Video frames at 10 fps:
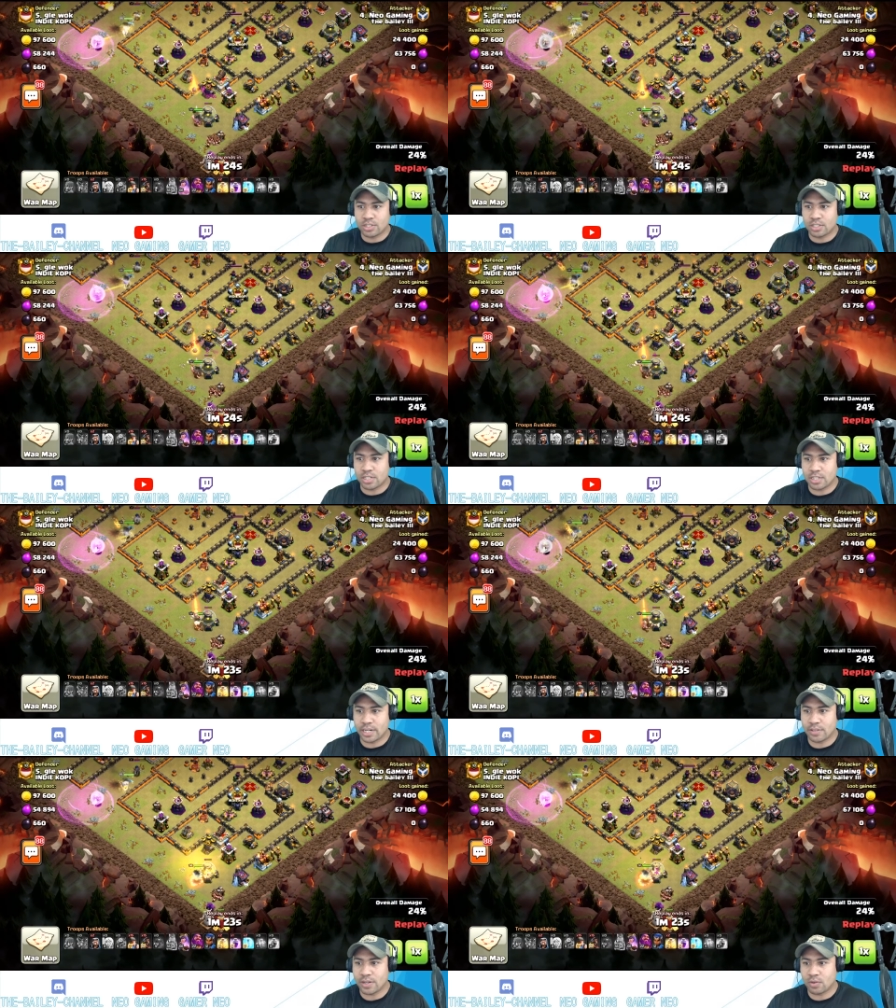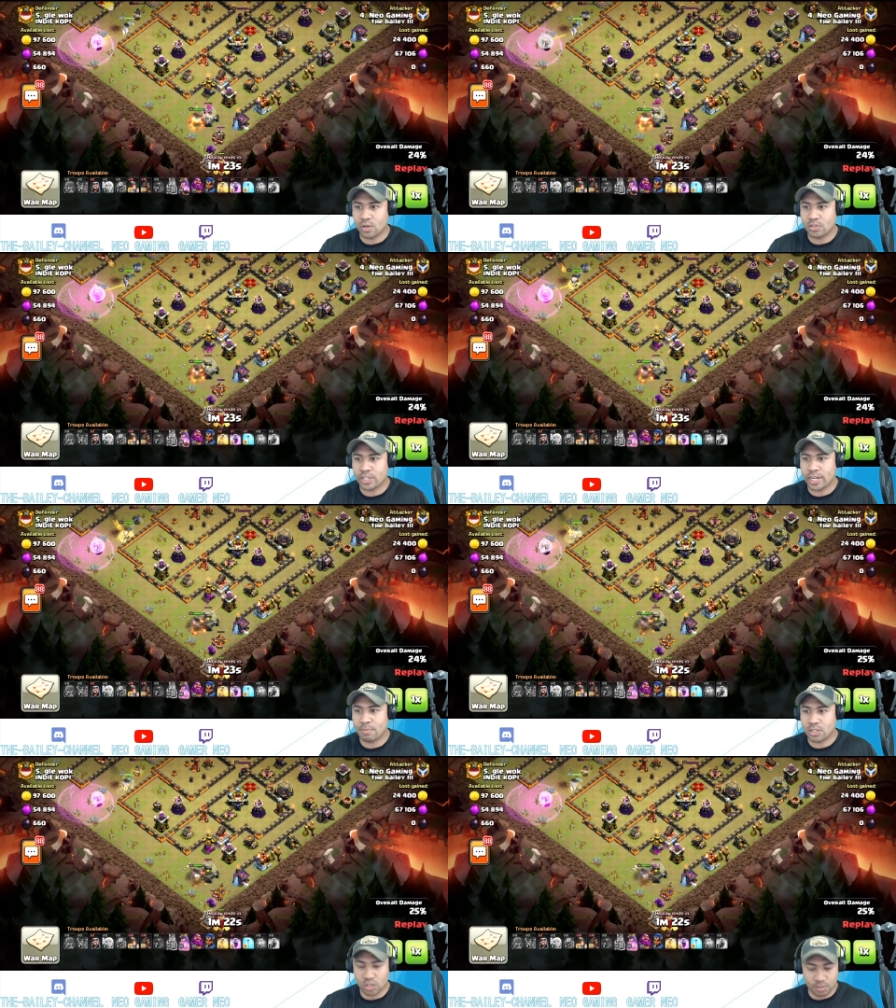She's going to take out that royal
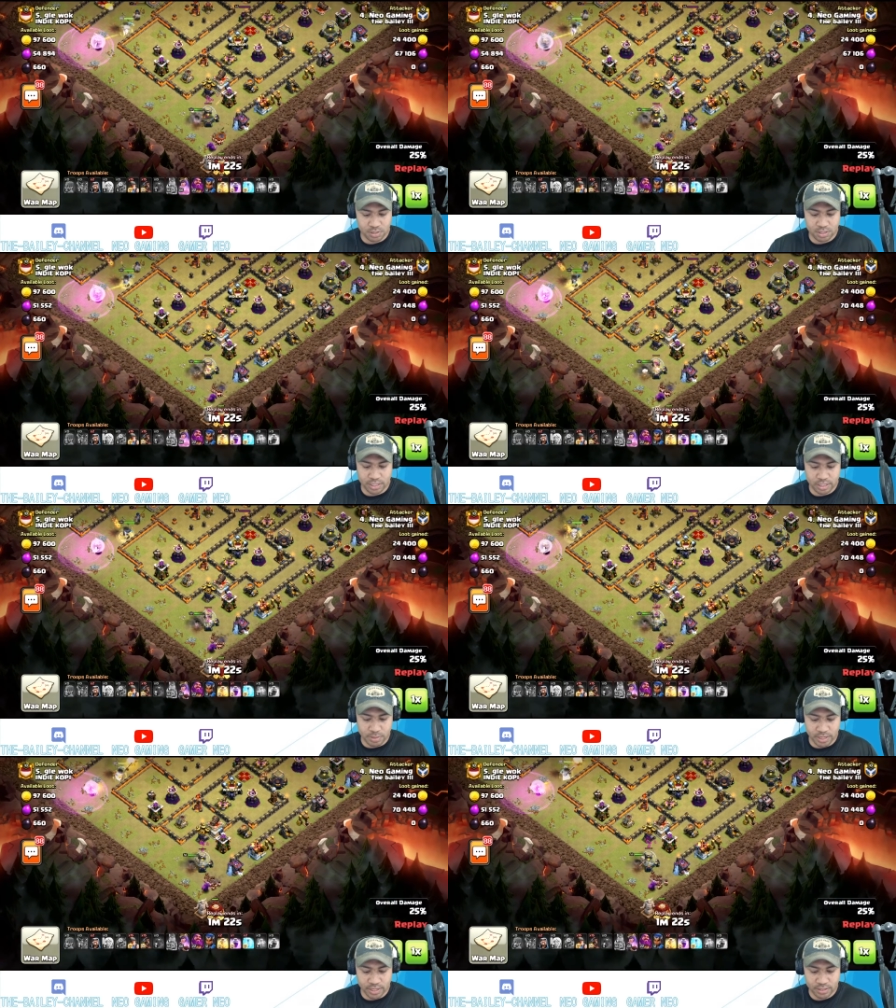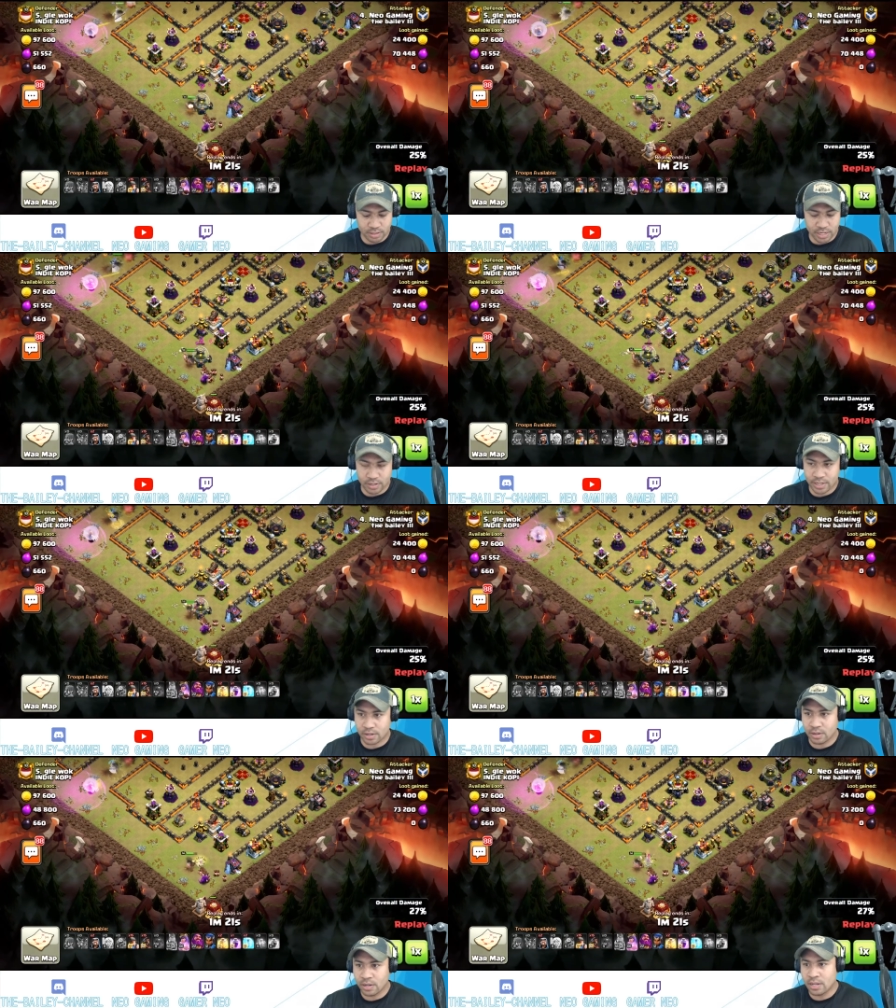champ. I dropped the siege barracks down
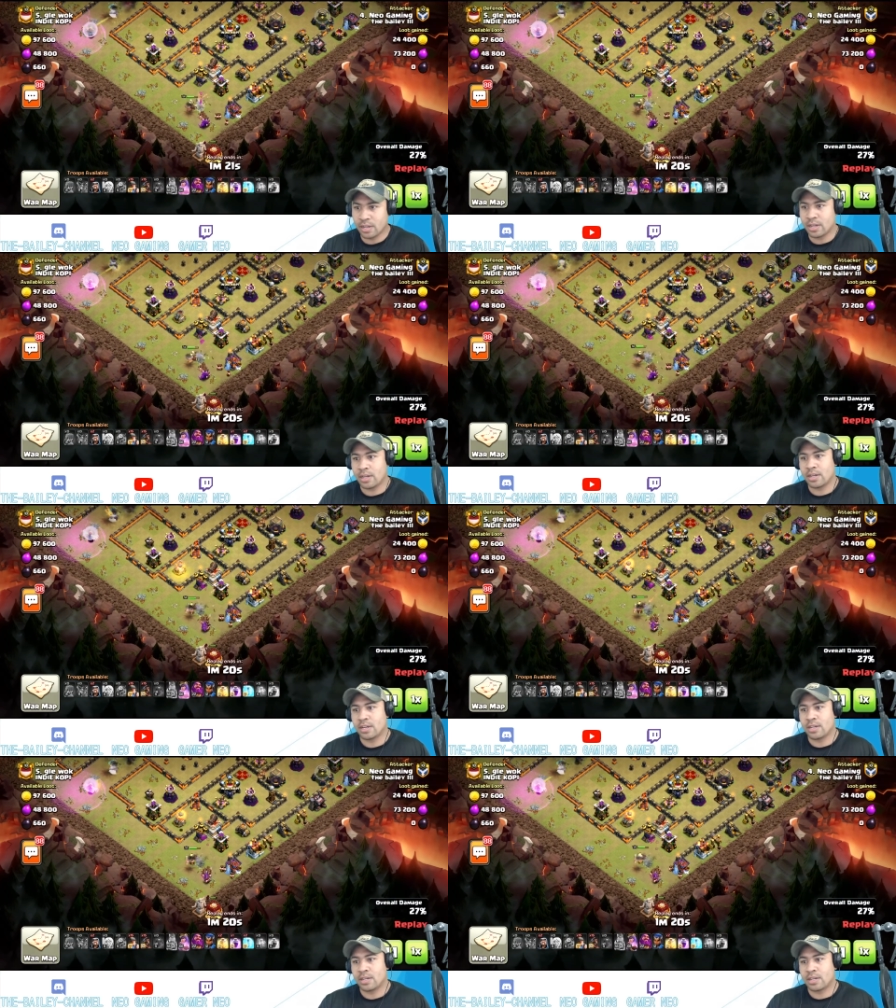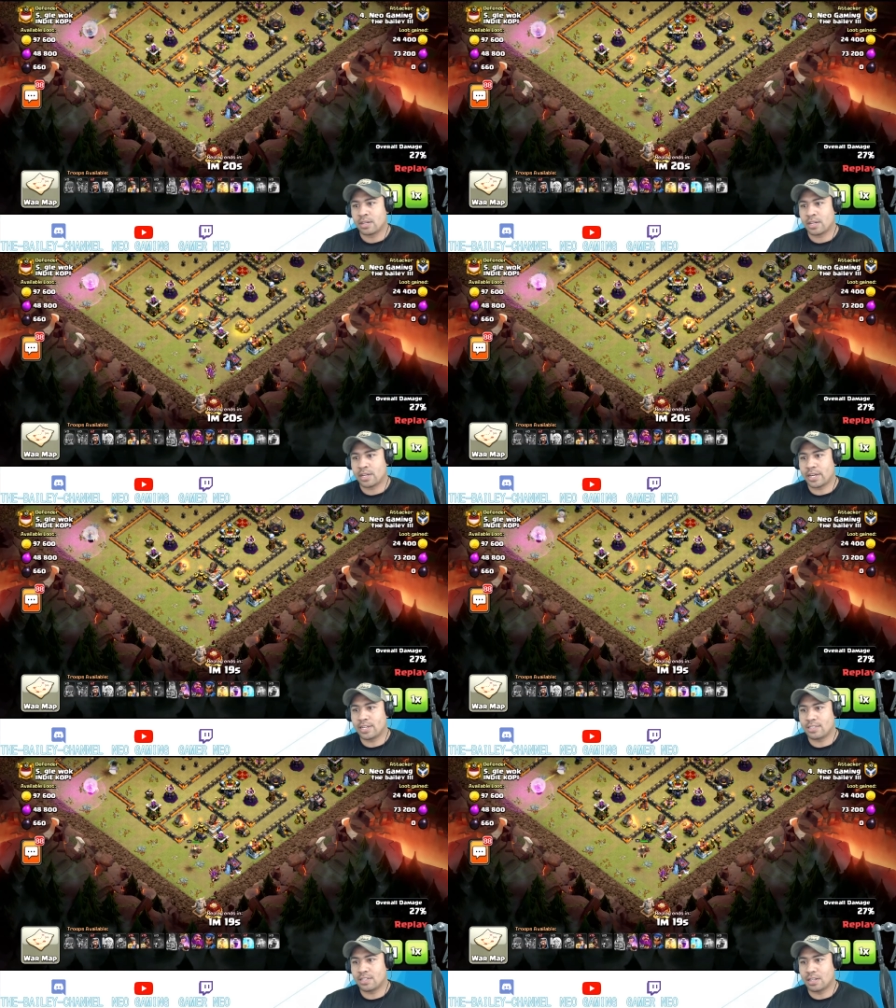here.
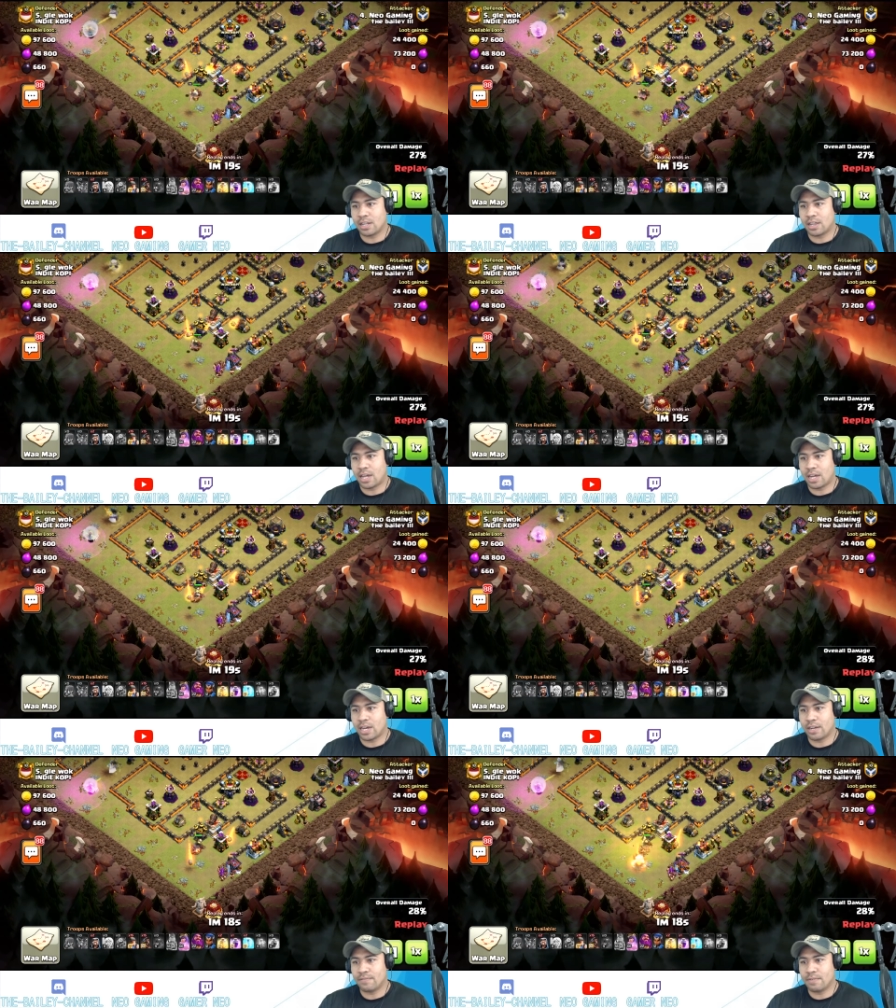King's still alive.